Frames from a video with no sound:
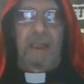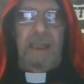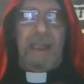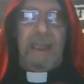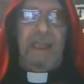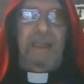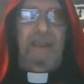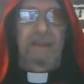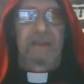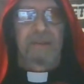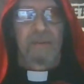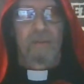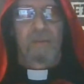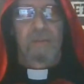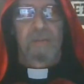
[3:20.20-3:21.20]
And
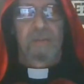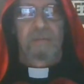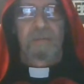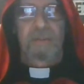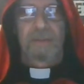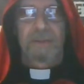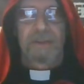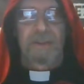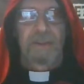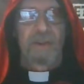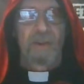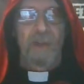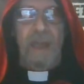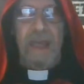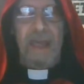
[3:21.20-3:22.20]

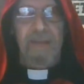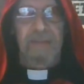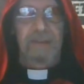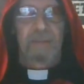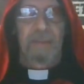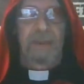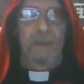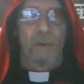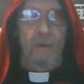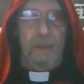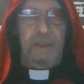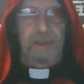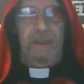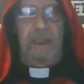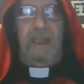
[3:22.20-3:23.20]
you have to be
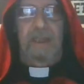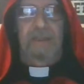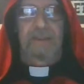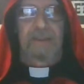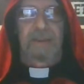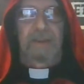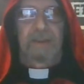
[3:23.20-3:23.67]
organized.